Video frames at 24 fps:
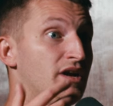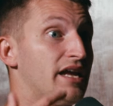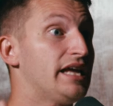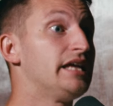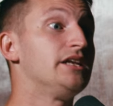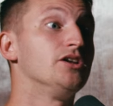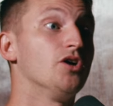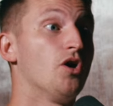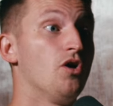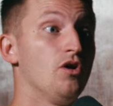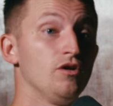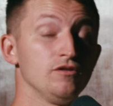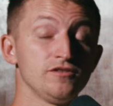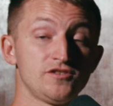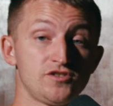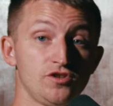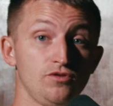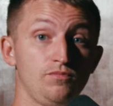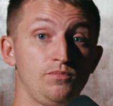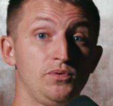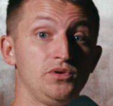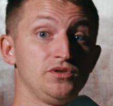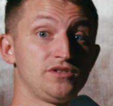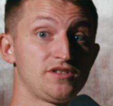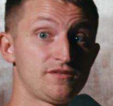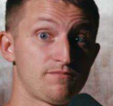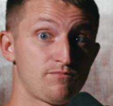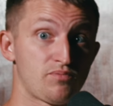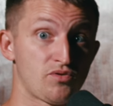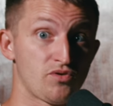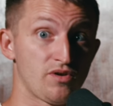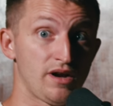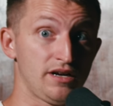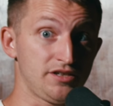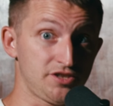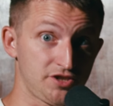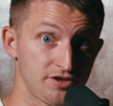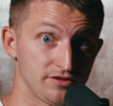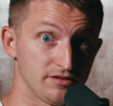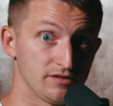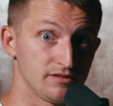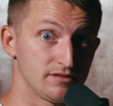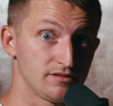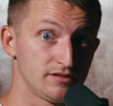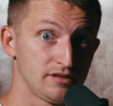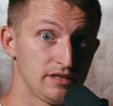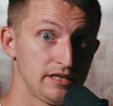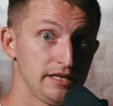it also puts
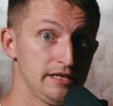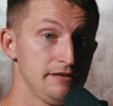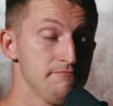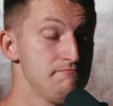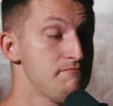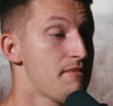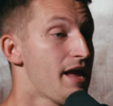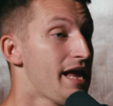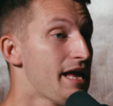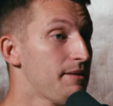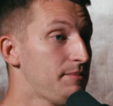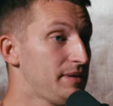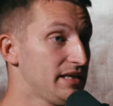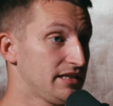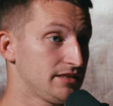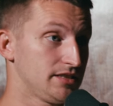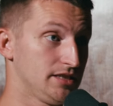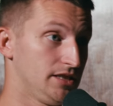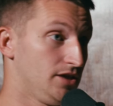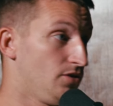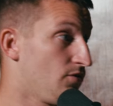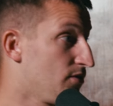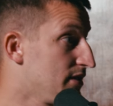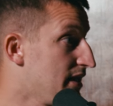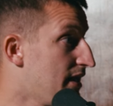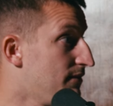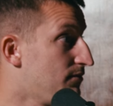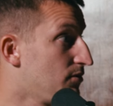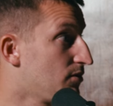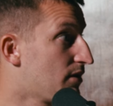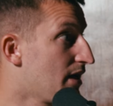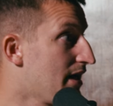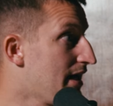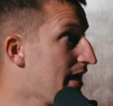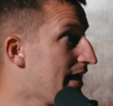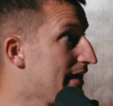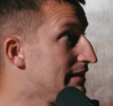pressure maybe on a lower level guy.